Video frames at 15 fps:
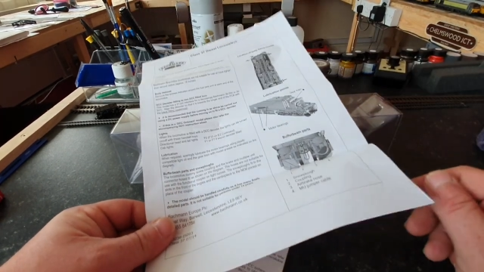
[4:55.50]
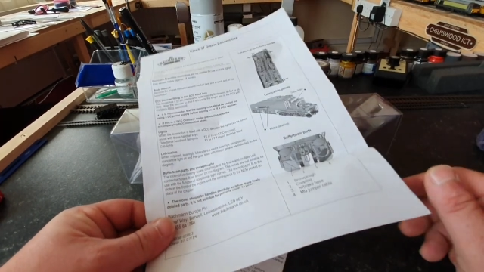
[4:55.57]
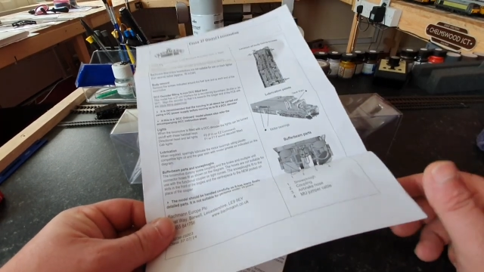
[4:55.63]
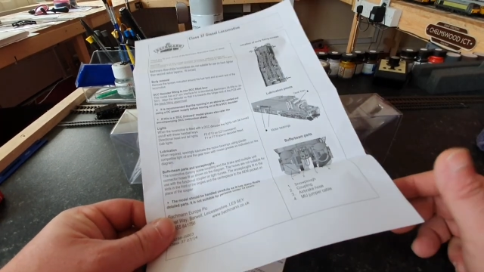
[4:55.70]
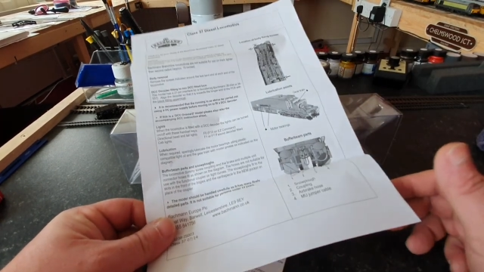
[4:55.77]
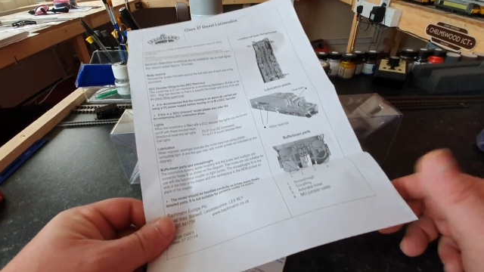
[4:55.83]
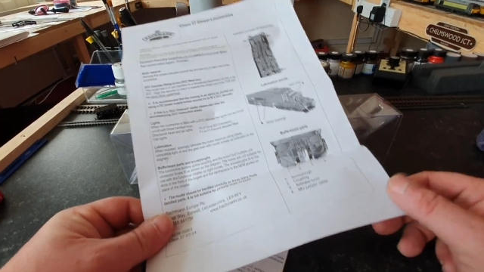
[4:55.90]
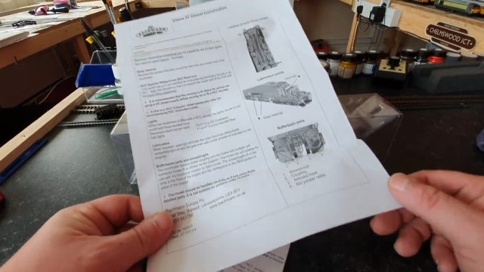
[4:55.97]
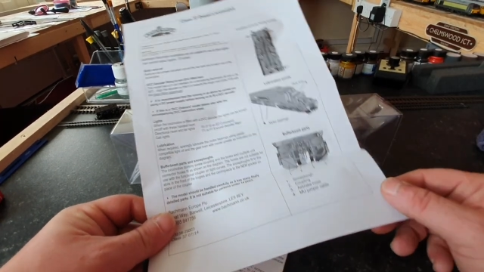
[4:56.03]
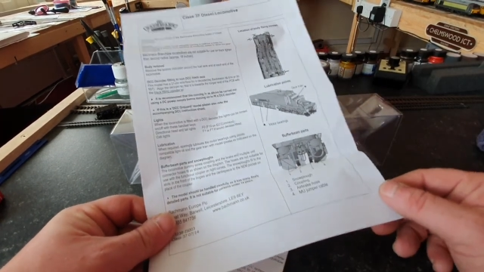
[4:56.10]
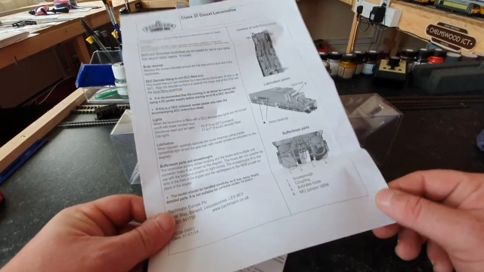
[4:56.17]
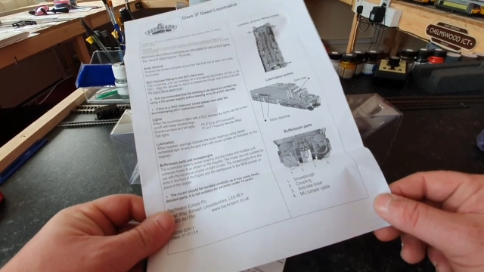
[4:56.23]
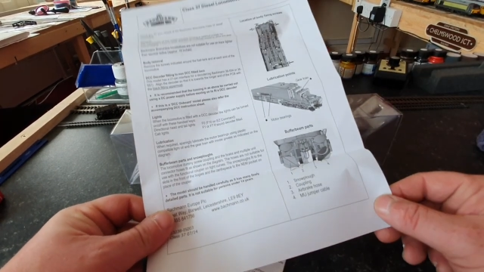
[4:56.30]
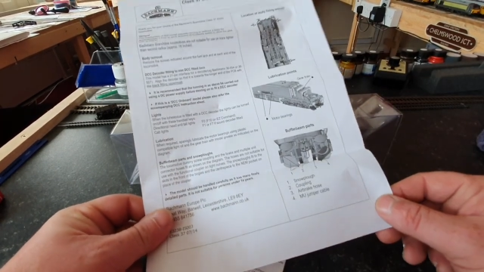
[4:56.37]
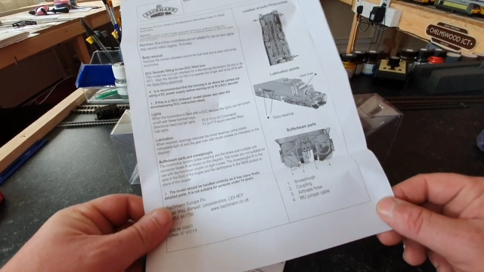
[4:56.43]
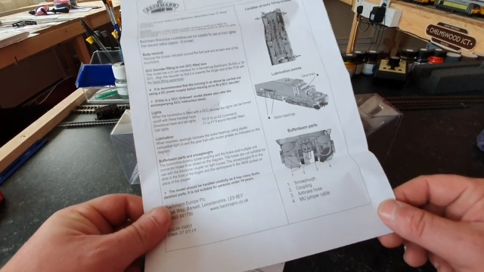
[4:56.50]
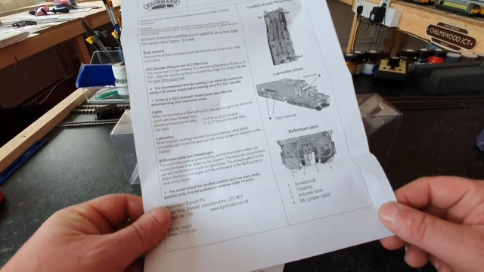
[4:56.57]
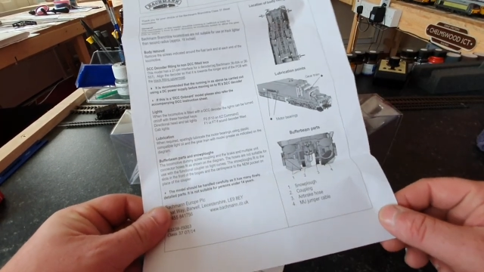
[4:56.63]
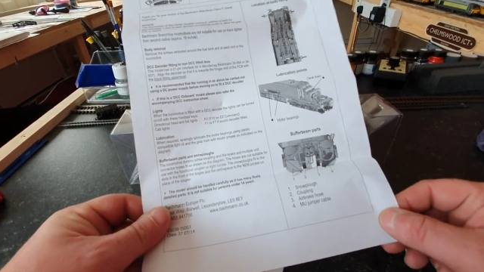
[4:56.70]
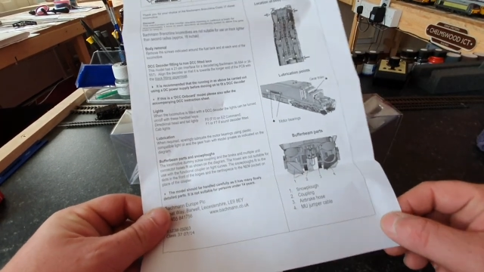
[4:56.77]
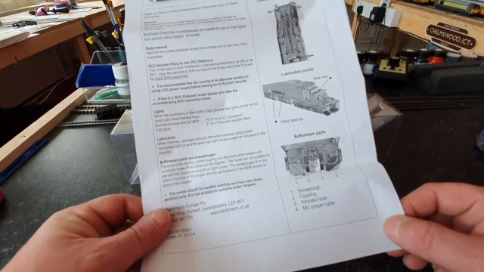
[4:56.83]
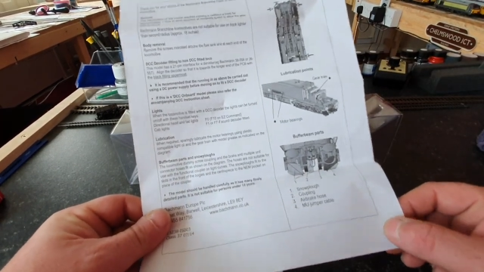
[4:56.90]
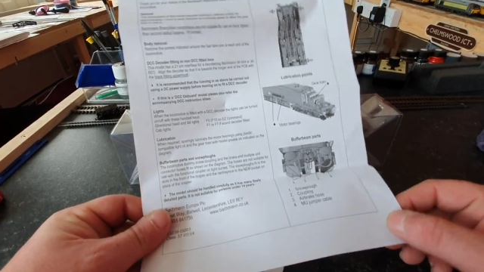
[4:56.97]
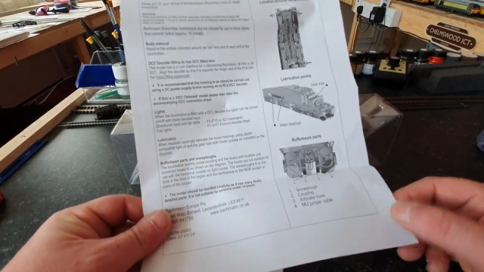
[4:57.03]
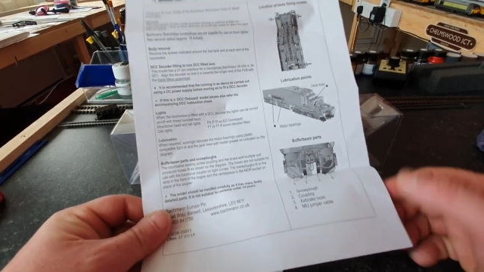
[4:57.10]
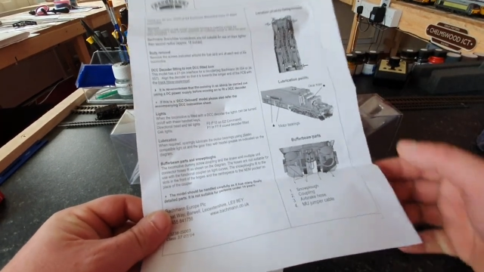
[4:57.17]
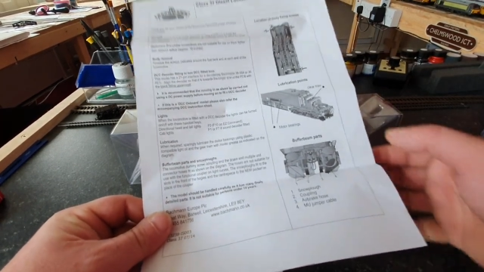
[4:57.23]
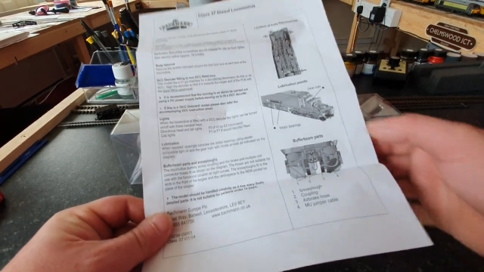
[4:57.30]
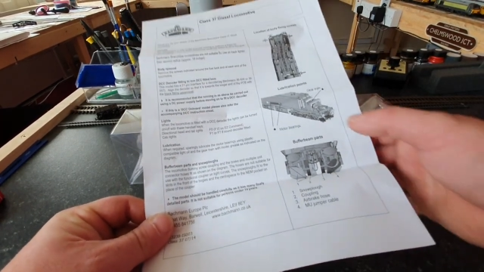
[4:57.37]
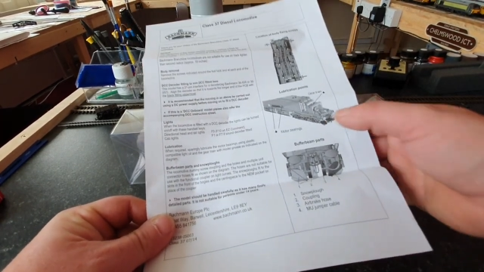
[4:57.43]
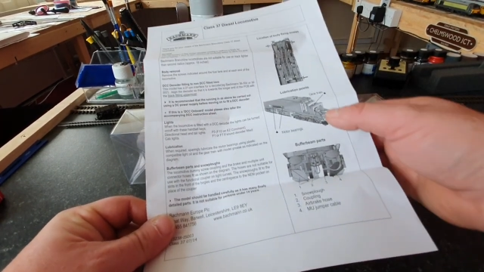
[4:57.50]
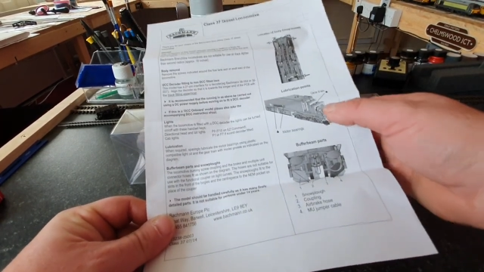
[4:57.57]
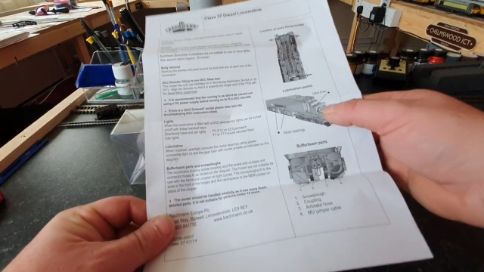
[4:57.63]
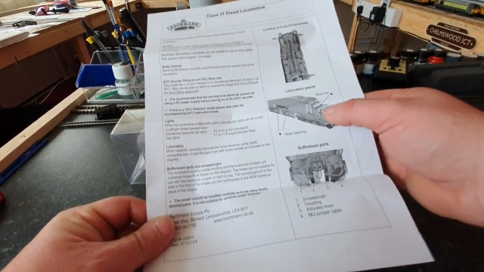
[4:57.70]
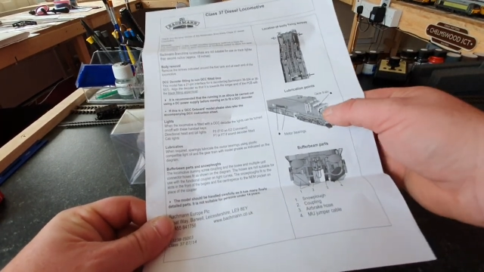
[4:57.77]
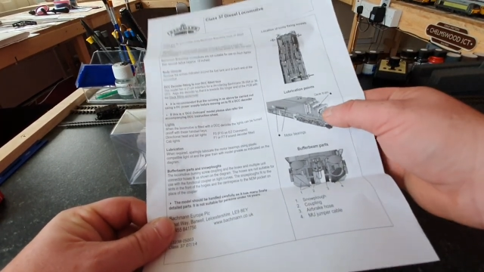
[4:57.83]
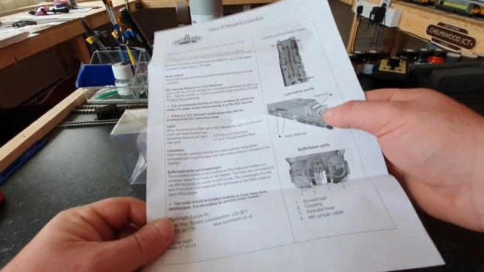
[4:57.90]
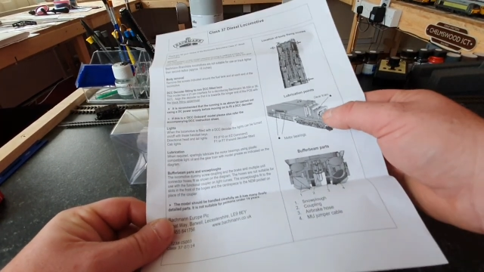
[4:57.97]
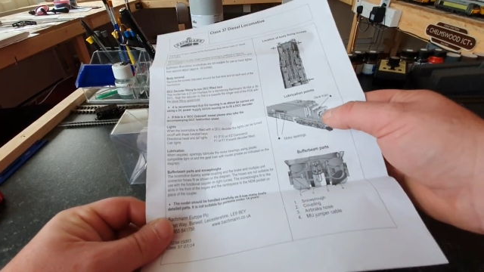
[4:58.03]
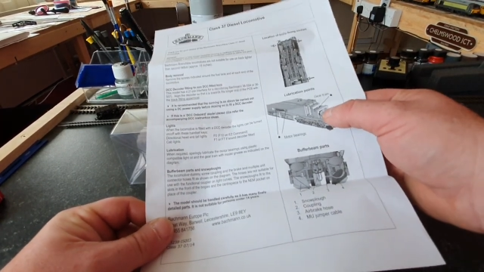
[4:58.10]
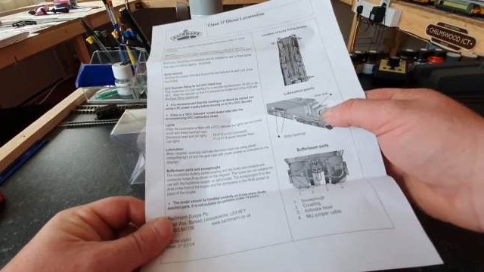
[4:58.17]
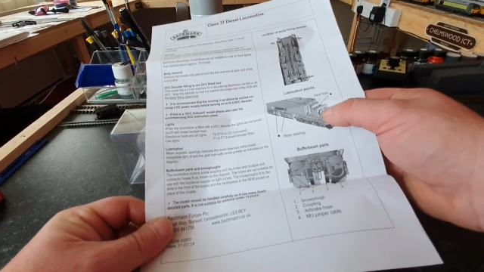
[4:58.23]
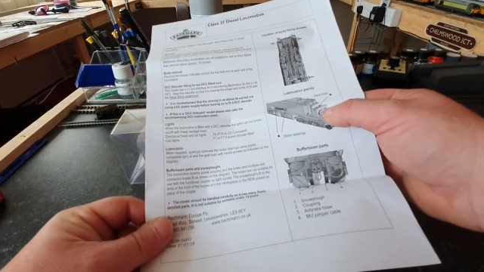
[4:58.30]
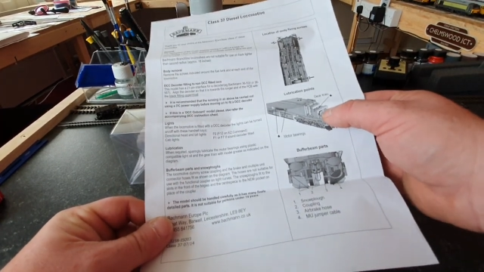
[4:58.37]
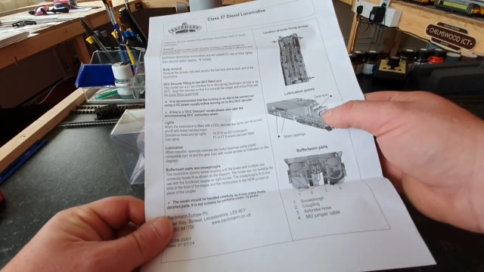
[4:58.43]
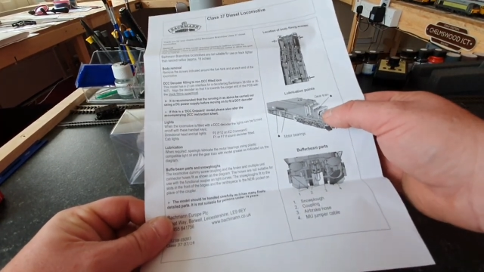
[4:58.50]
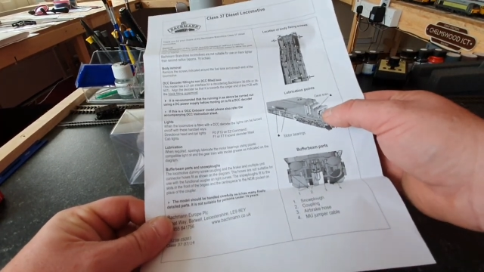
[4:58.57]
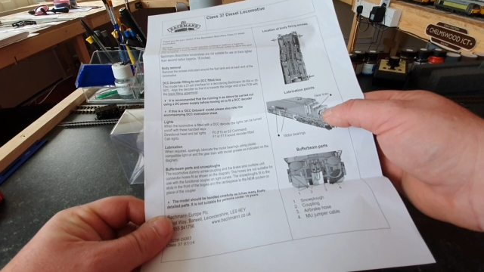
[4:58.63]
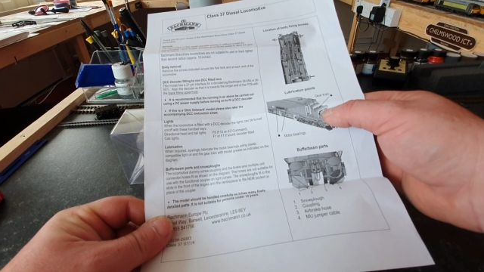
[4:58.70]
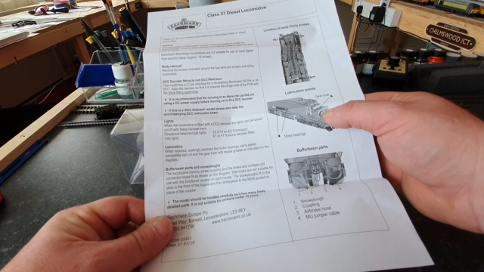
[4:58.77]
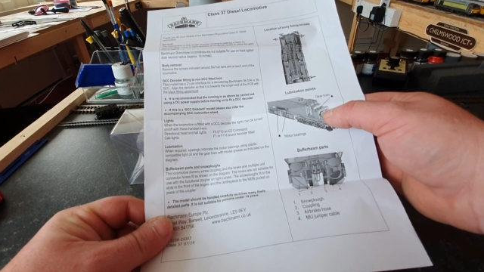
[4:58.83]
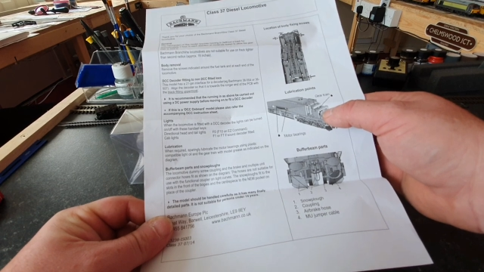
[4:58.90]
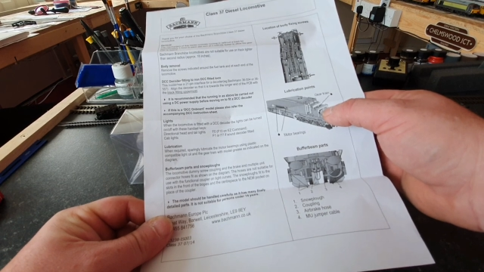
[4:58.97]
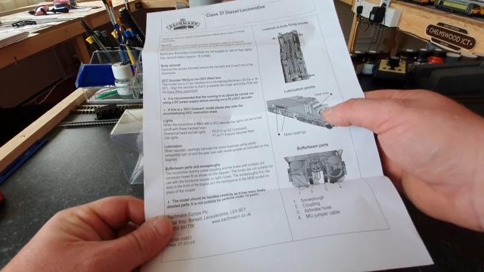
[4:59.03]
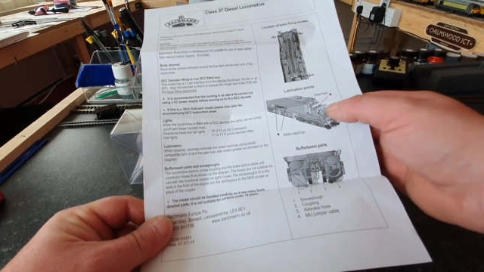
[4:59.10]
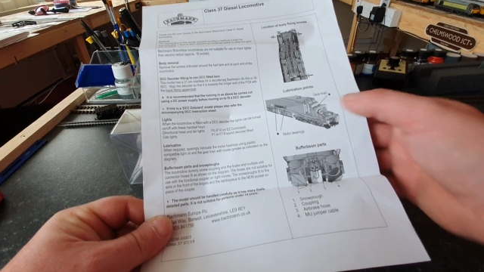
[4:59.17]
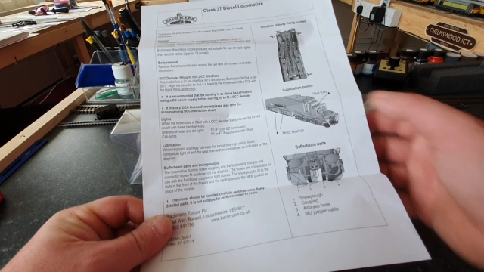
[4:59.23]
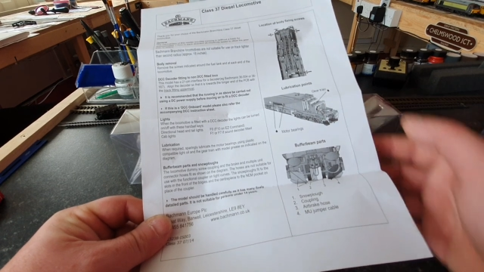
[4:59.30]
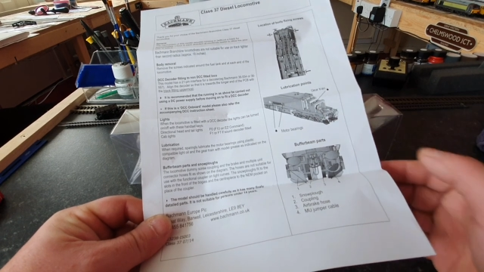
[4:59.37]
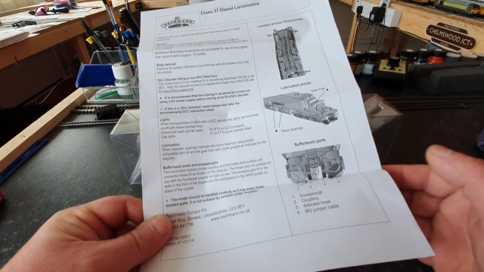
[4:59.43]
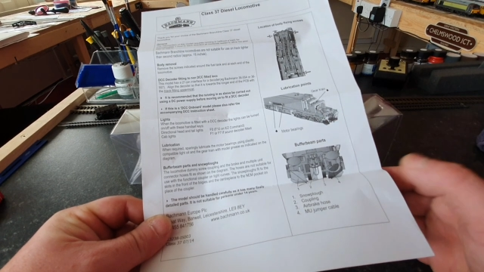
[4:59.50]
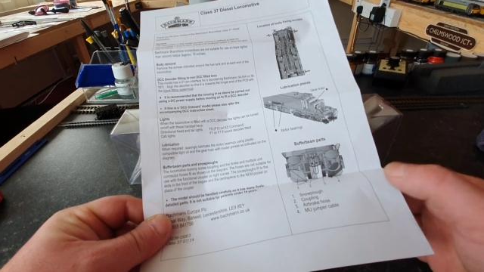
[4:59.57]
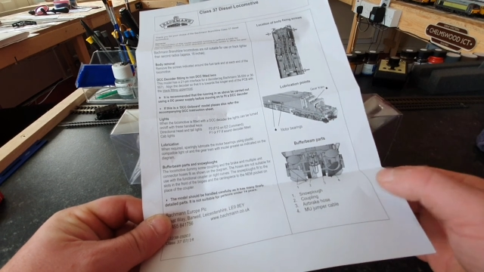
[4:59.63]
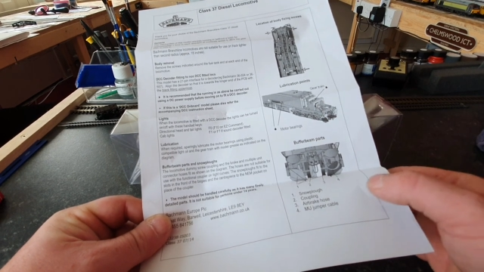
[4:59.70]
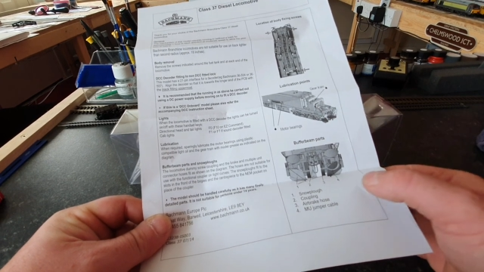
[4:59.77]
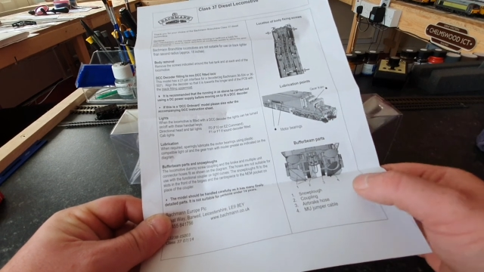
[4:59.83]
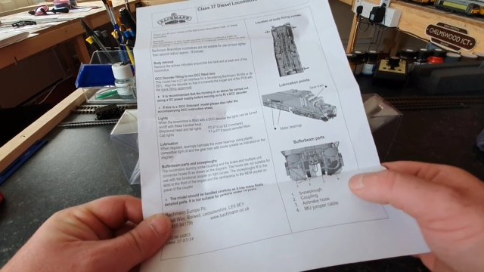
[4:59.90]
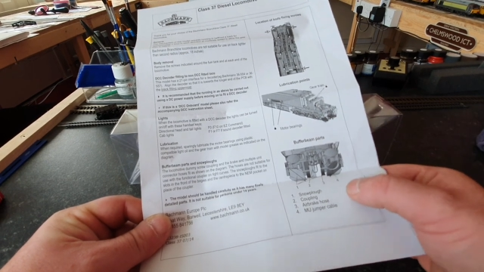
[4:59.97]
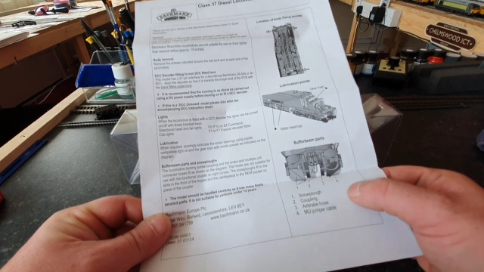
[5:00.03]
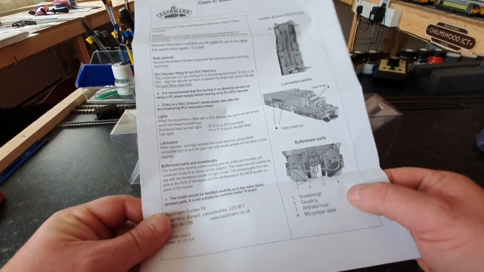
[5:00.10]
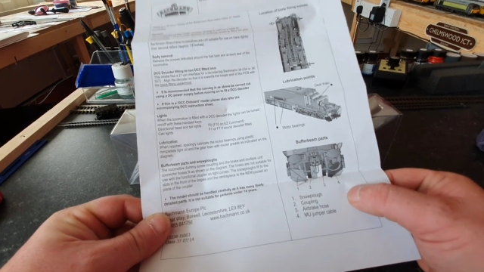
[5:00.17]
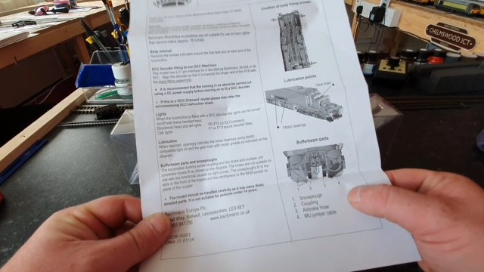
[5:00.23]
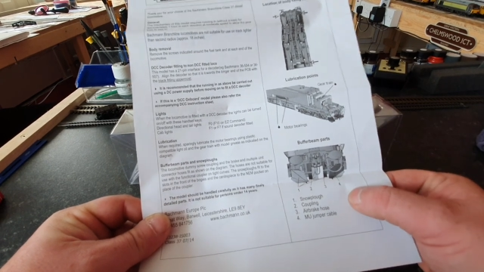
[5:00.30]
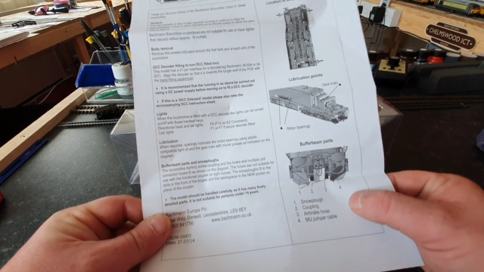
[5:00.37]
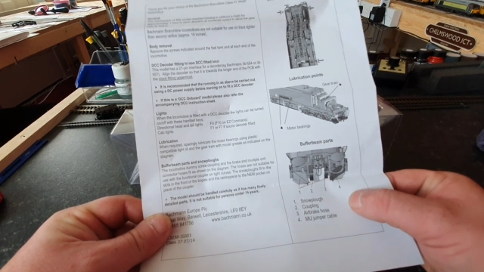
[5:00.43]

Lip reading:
(no speaker visible)